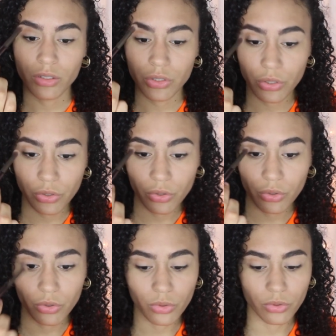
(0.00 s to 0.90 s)

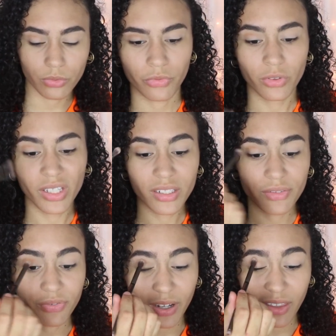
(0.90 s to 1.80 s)
to fully
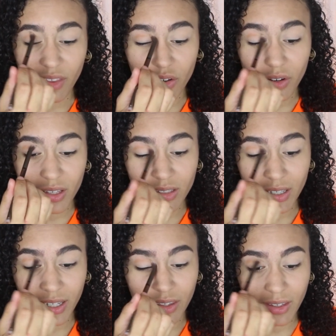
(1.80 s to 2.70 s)
define the crease,
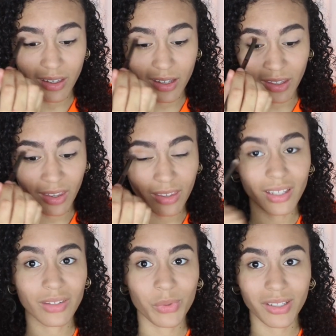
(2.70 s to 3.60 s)
I think. I think
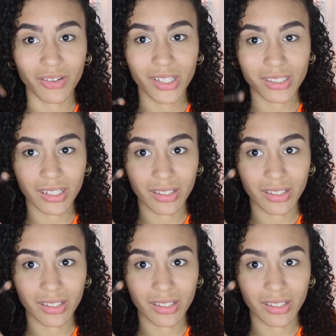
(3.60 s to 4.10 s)
that's what crease